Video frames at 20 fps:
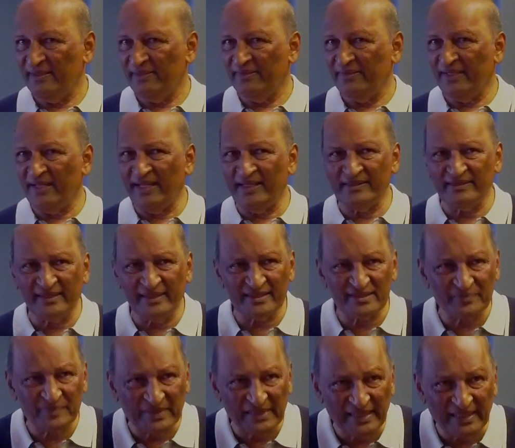The
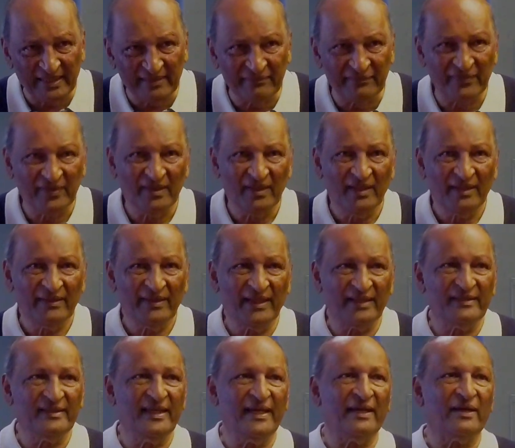atheists believe
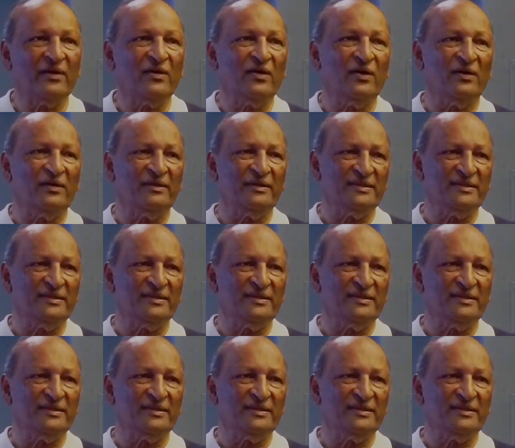that their God